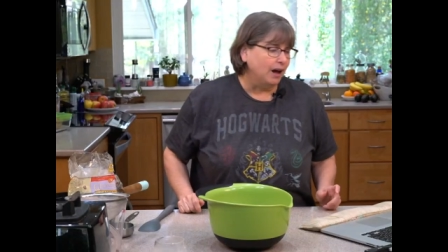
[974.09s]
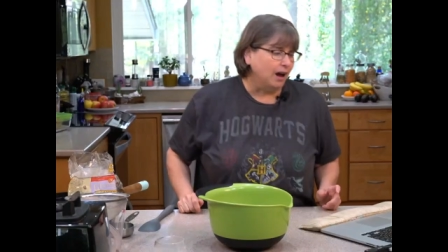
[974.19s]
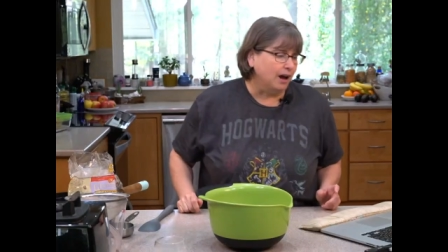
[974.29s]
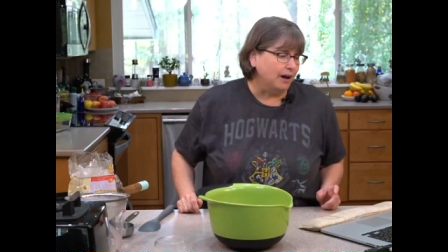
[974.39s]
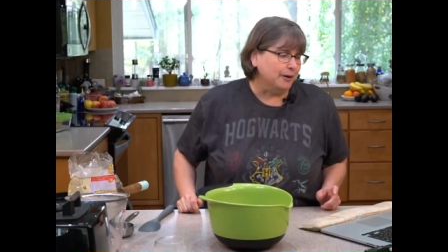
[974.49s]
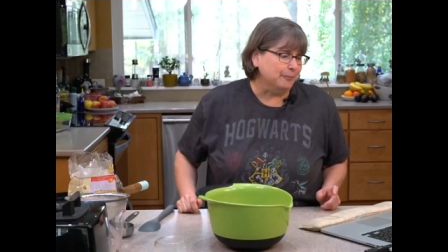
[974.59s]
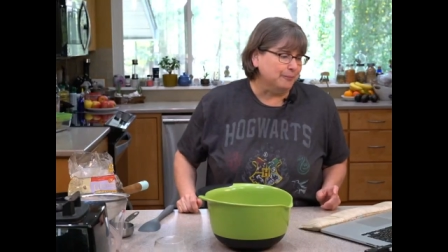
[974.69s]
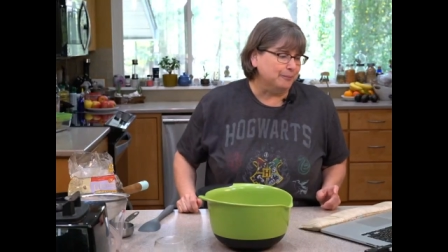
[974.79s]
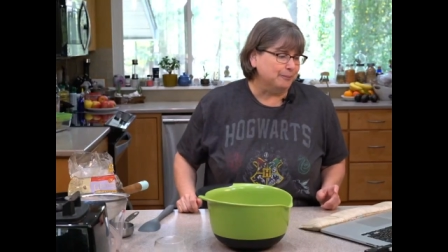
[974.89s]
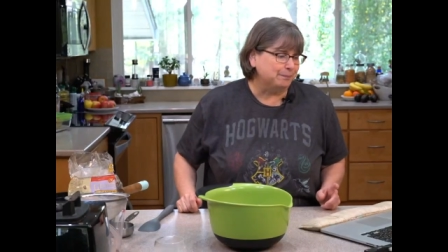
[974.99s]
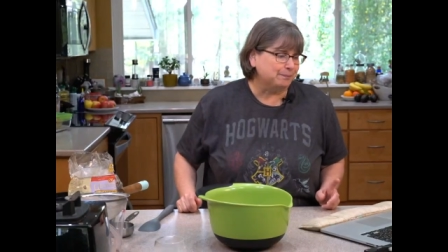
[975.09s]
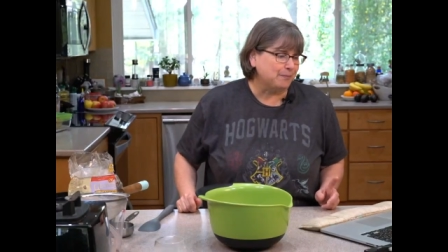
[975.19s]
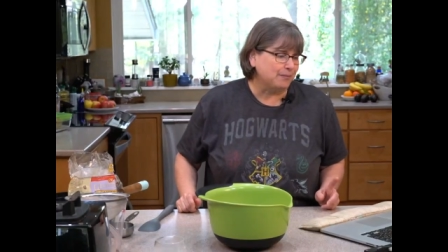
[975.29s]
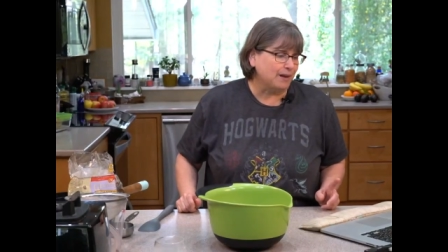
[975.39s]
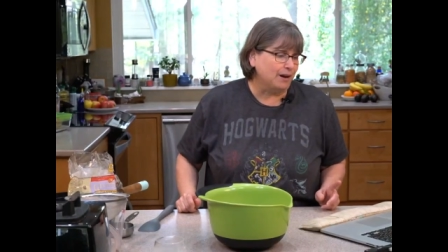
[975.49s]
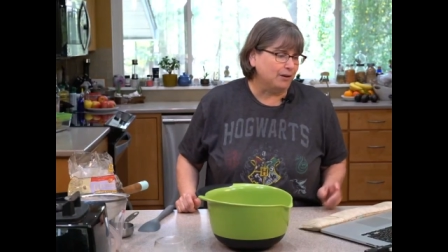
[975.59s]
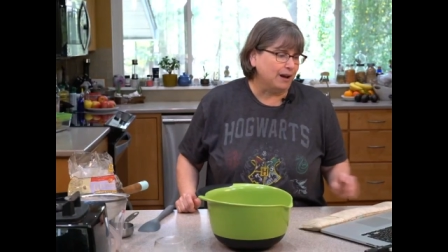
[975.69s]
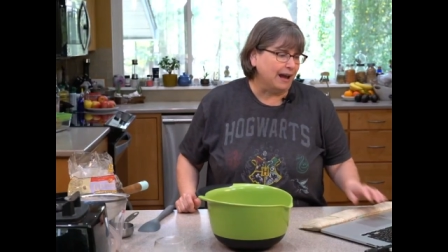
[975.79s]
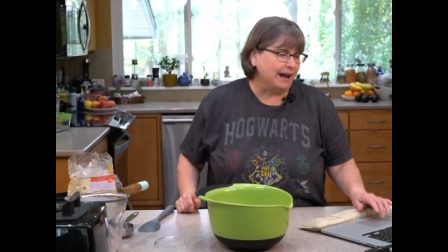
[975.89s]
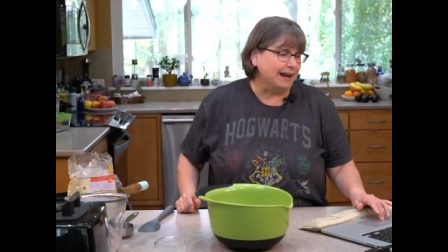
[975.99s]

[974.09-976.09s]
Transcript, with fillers: Um, okay,